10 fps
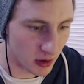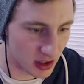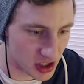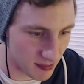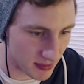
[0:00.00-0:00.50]
to
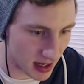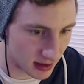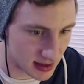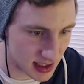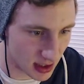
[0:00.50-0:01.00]
jump that
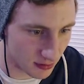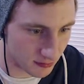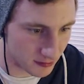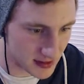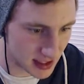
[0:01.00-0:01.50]
because I don't
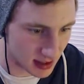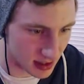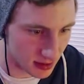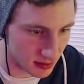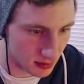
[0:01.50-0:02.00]

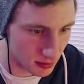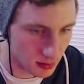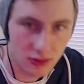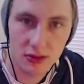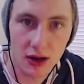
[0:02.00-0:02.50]
physically,
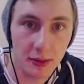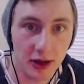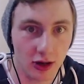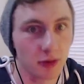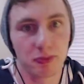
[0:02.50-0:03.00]
I mean,
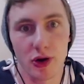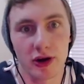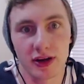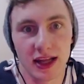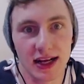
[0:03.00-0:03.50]
I could have
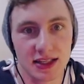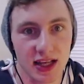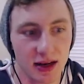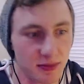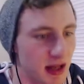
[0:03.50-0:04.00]
broken legs
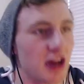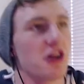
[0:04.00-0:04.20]
then and be like,